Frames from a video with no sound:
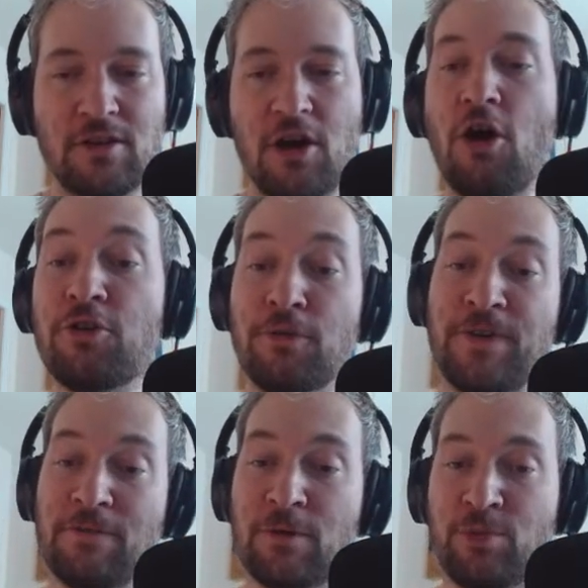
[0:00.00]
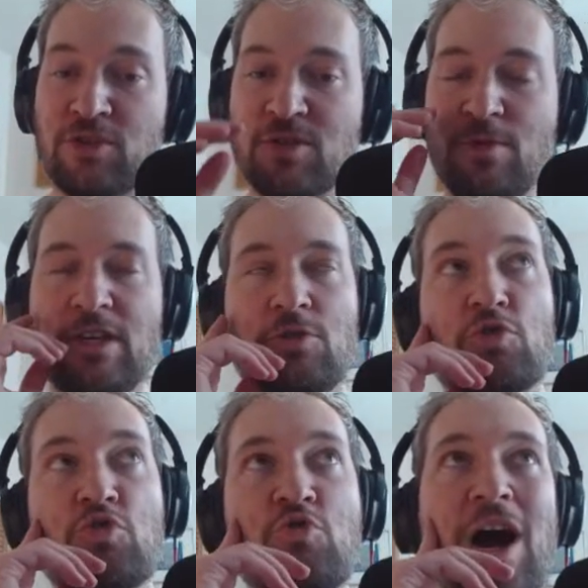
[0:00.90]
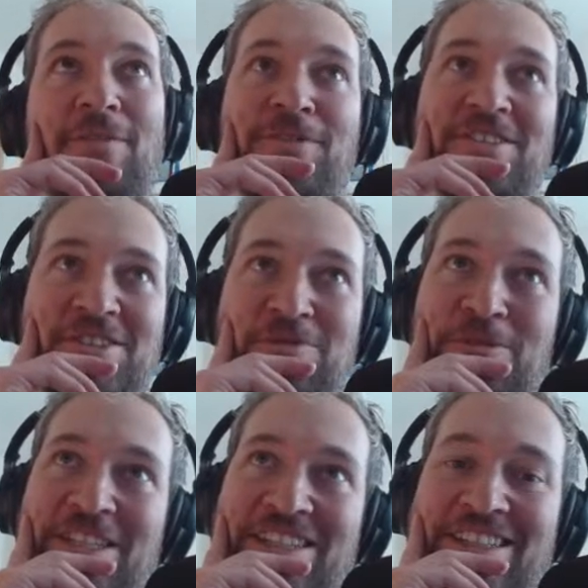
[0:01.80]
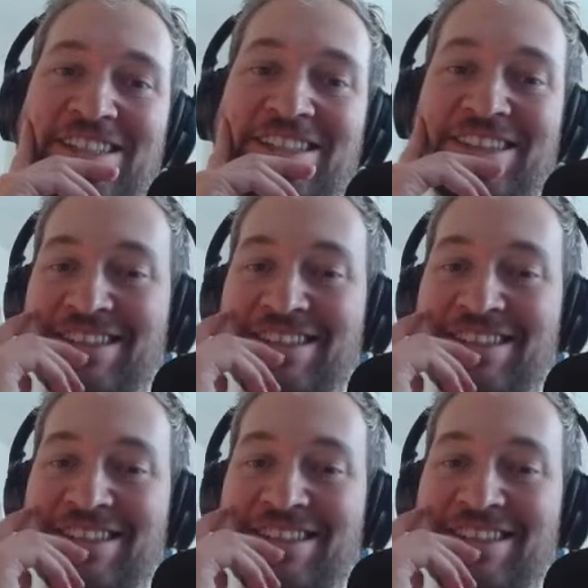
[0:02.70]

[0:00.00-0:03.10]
Oh, your favorite British movie? Ooh, Hot Fuzz is really good.